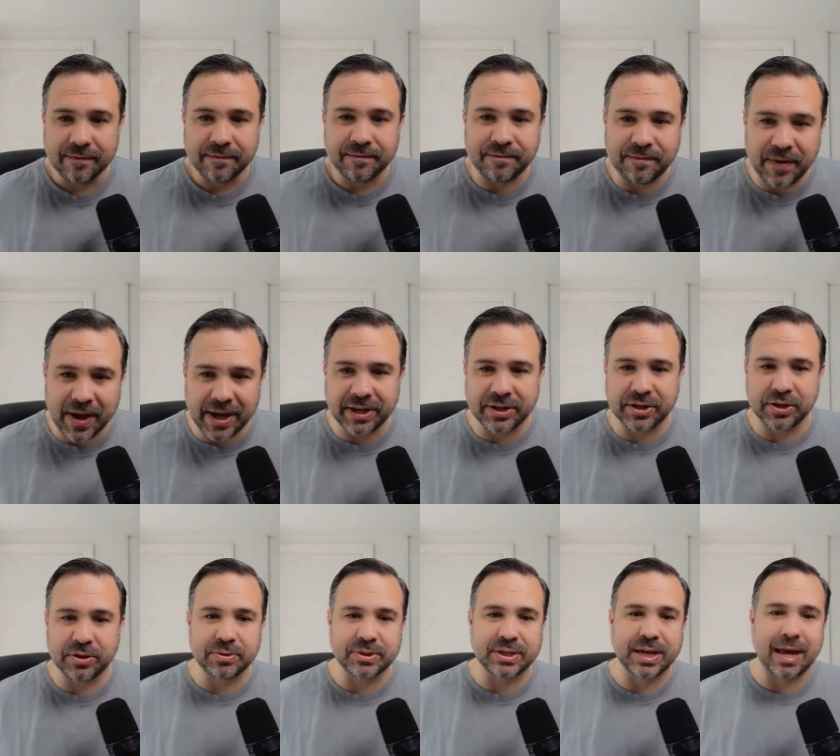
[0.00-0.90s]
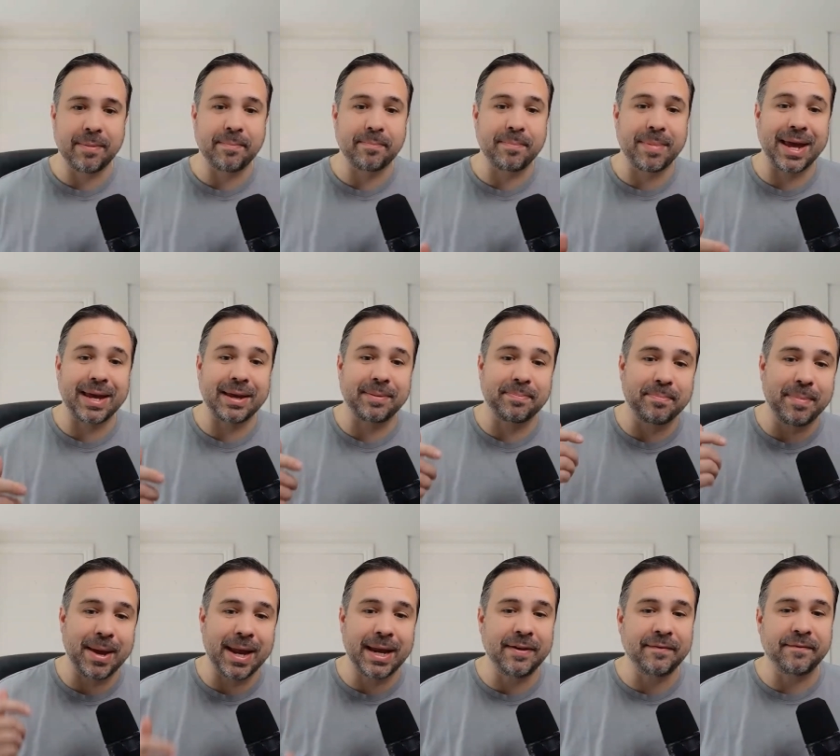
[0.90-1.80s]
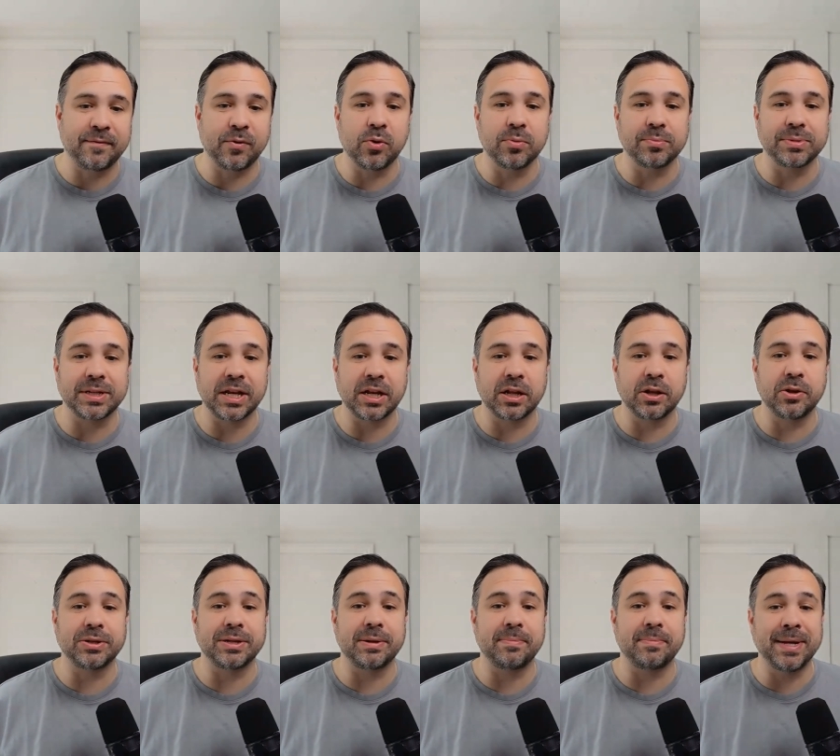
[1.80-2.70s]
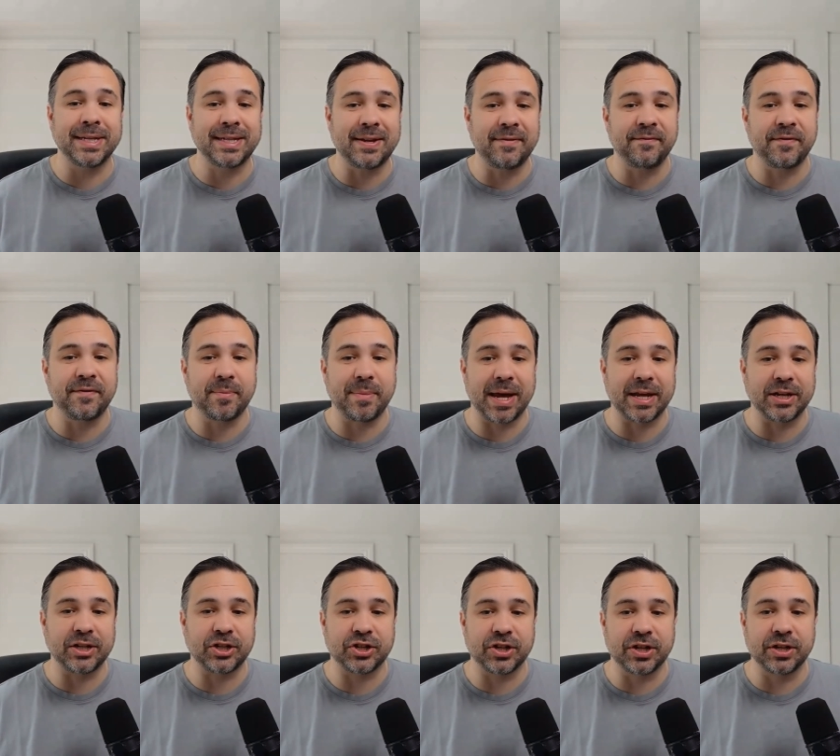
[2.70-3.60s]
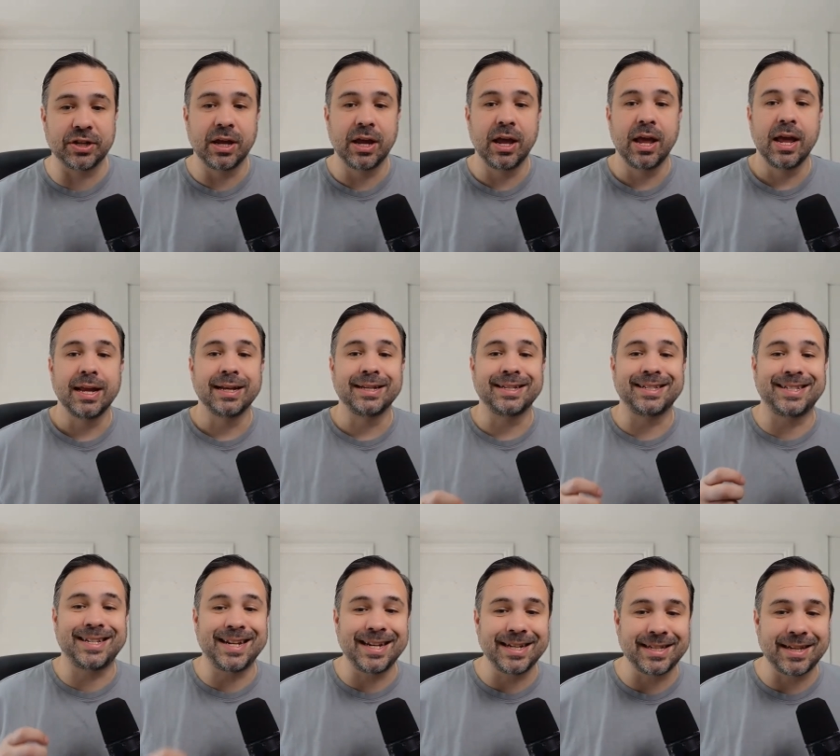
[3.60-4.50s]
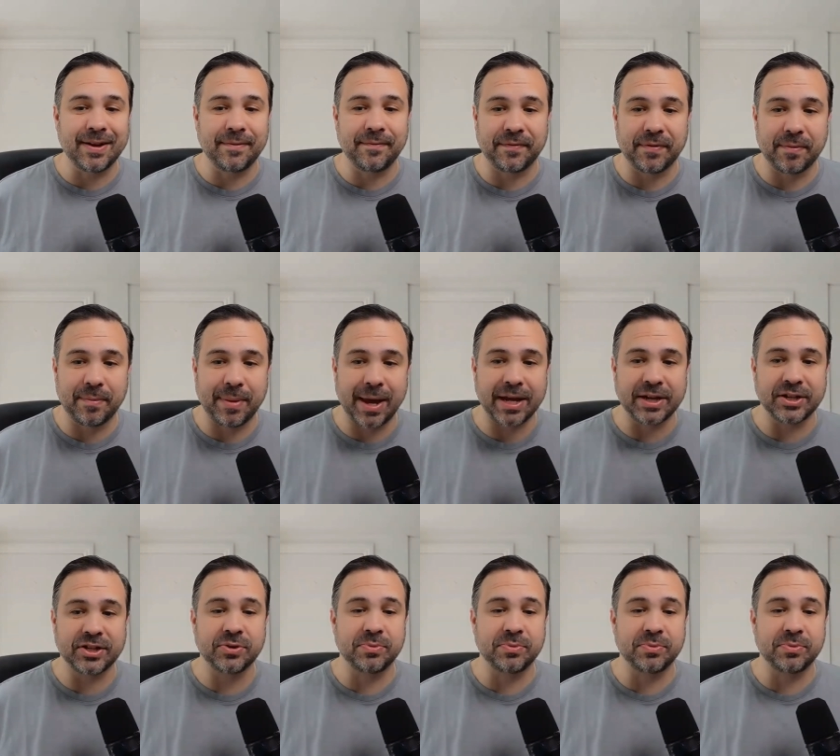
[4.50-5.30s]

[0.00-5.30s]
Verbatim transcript: Fake news can make many forms, including misinformation, disinformation,